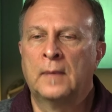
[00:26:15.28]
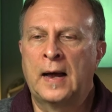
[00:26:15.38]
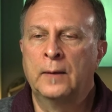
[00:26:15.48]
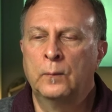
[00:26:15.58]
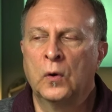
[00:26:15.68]

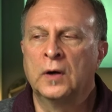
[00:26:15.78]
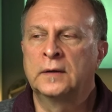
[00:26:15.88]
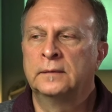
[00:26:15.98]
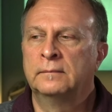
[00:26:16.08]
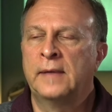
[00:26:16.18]
I
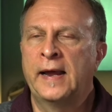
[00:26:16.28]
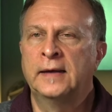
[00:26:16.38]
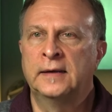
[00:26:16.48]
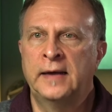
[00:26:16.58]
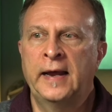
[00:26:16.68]
work
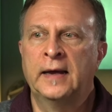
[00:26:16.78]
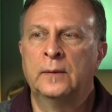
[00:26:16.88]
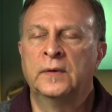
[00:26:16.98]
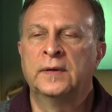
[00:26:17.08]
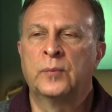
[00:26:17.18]
hand in
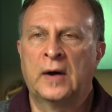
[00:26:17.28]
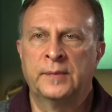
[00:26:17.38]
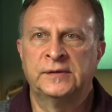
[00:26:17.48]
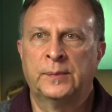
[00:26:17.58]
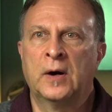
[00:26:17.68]
hand with the
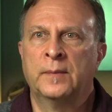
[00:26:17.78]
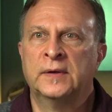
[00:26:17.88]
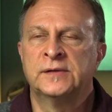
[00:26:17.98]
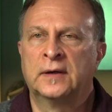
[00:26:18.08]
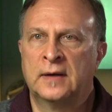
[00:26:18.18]
props
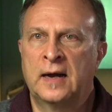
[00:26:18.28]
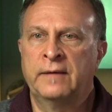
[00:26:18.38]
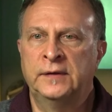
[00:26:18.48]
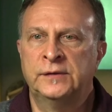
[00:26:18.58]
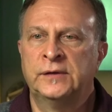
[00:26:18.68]
departments on a lot
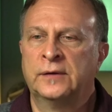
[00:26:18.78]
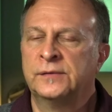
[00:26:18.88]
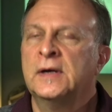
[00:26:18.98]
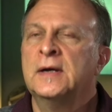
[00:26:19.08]
of these shows.